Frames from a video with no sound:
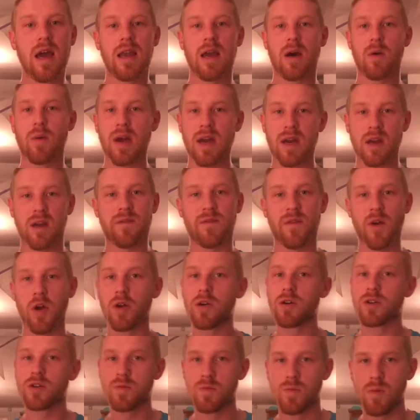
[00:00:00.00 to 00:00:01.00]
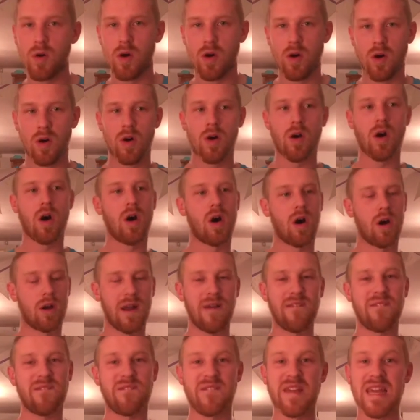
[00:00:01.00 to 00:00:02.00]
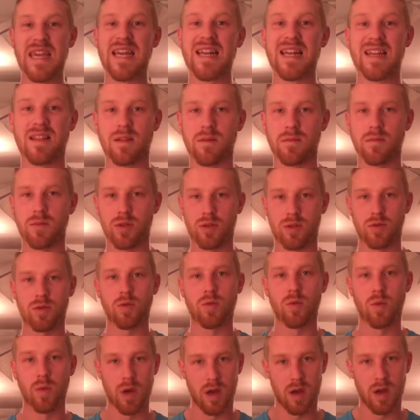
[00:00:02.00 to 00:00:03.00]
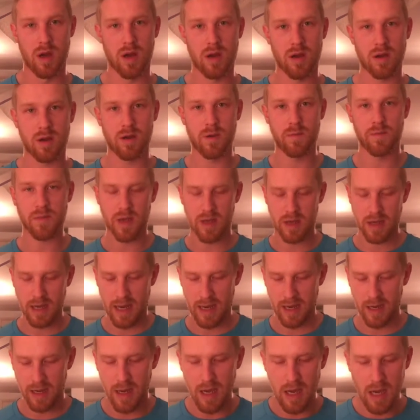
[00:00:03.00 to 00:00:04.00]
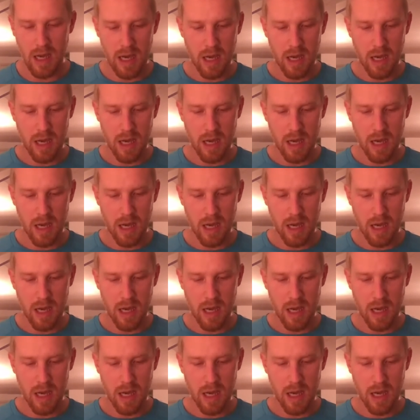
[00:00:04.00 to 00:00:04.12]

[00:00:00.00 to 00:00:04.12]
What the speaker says: Now, we're going to focus more on feeling the muscle work, okay?